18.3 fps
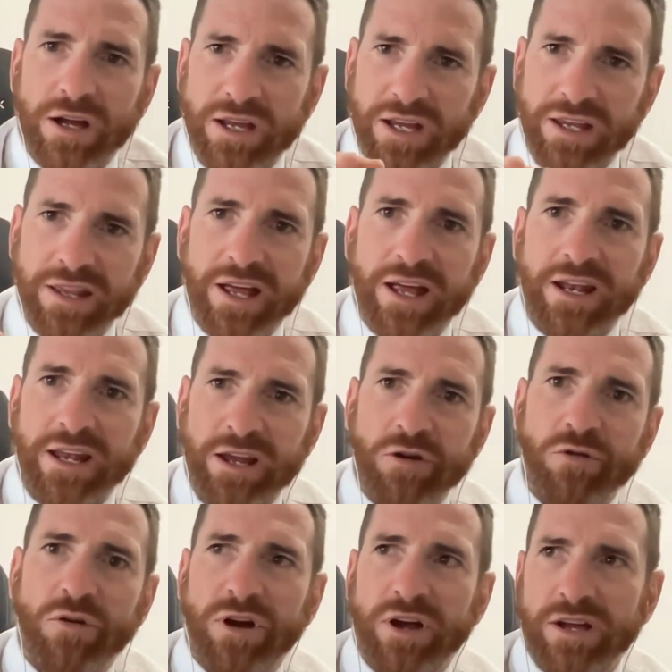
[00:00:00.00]
in that
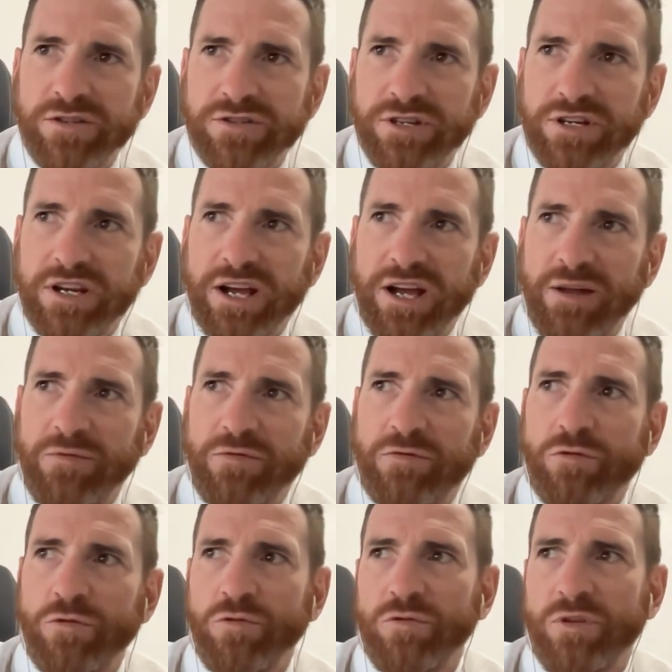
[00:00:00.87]
era, as you came
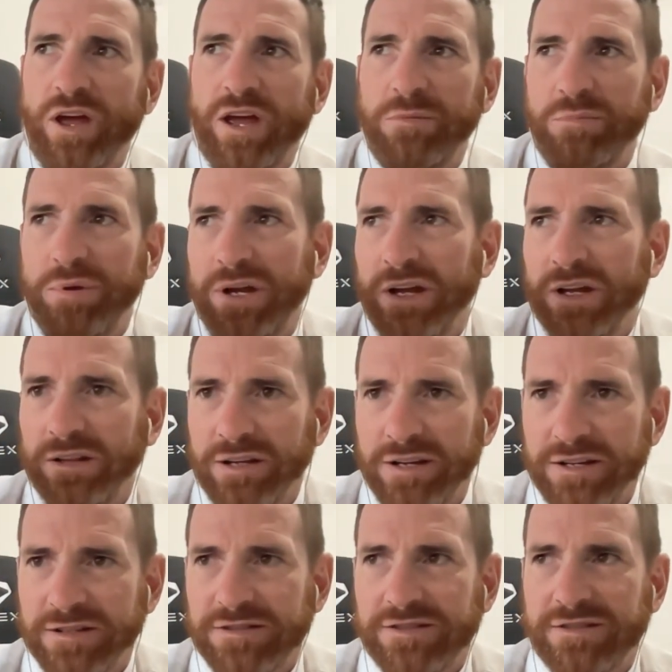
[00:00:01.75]
through, they had bigger
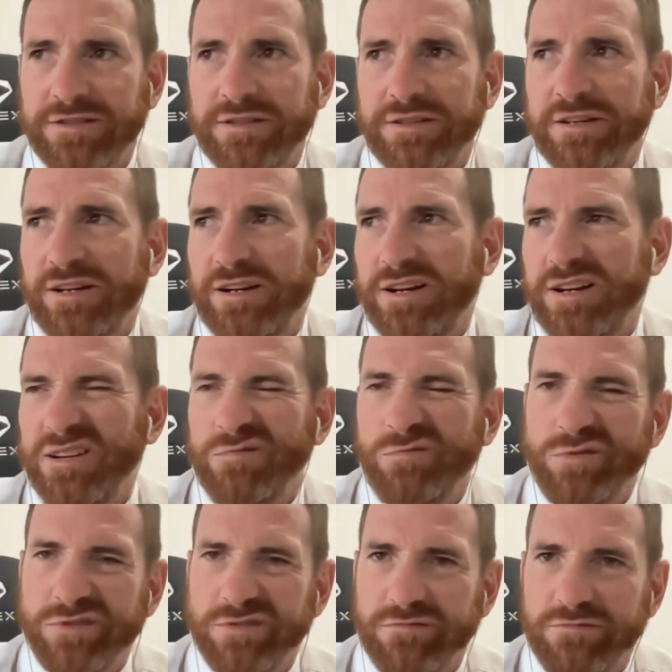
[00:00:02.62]
lists. Uh,
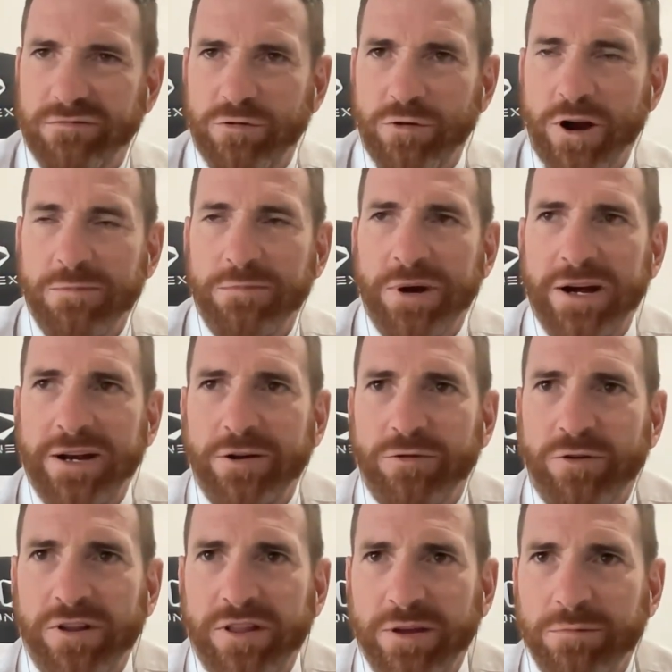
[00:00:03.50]
wasn't great
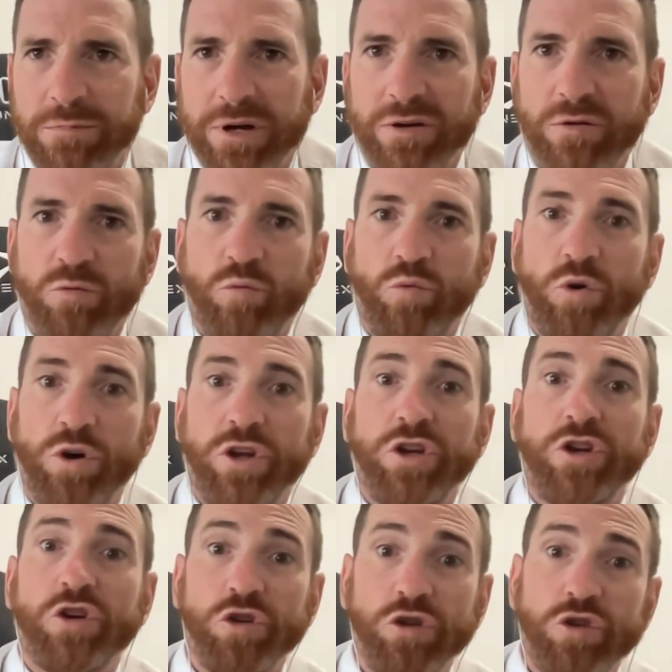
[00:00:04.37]
money or anything, but what
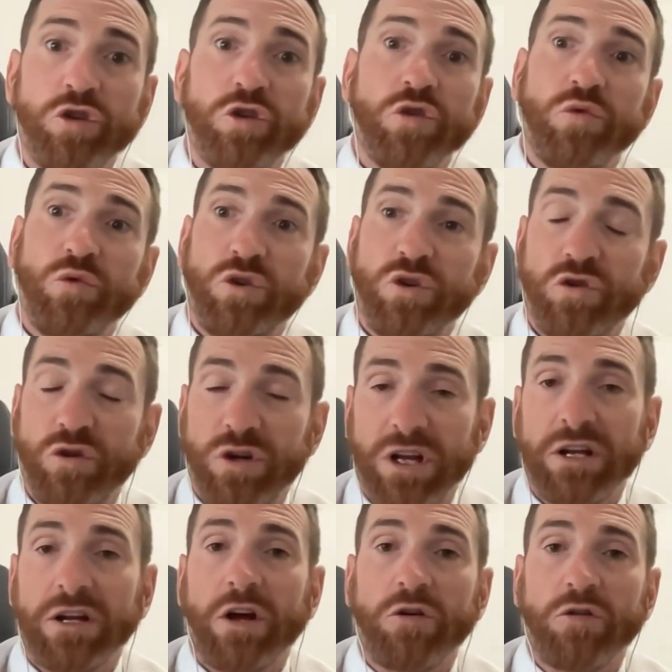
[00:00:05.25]
you could do, you could
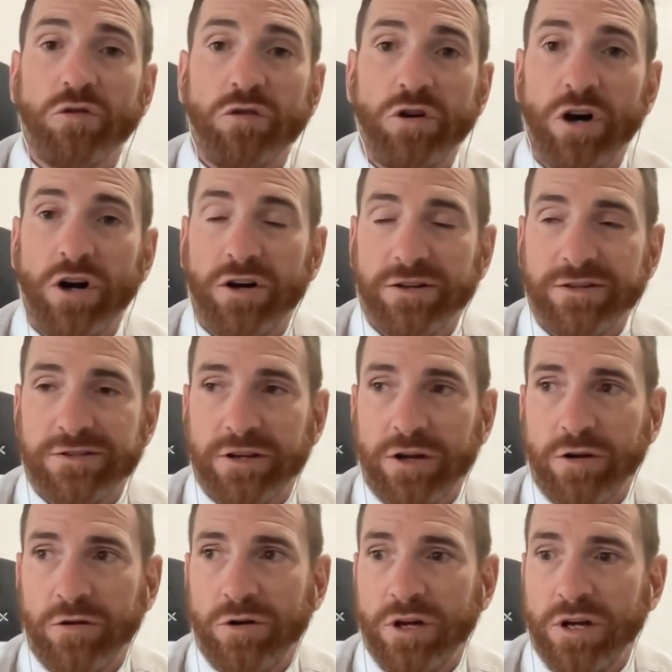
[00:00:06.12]
get local guys.
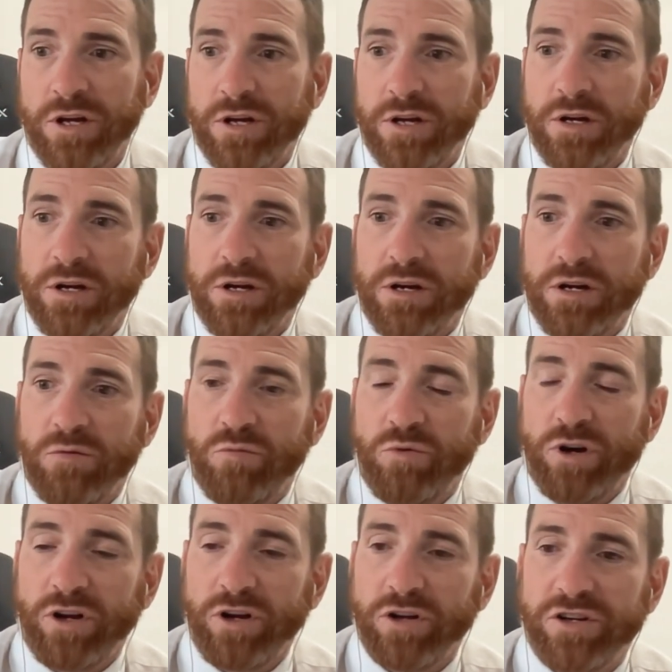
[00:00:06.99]
So
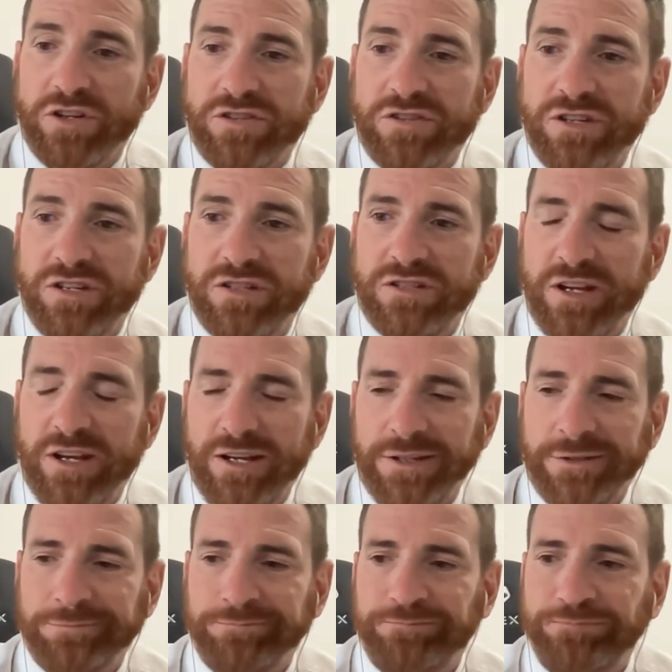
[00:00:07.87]
when I got to
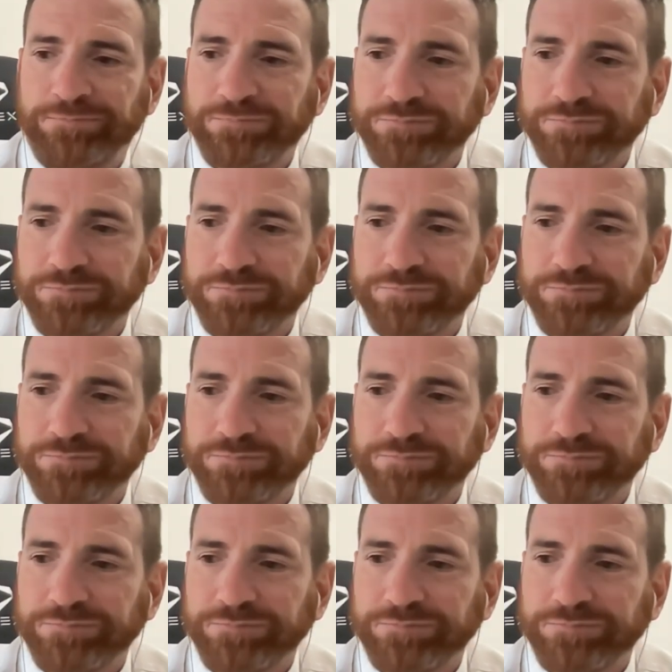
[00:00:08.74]
16,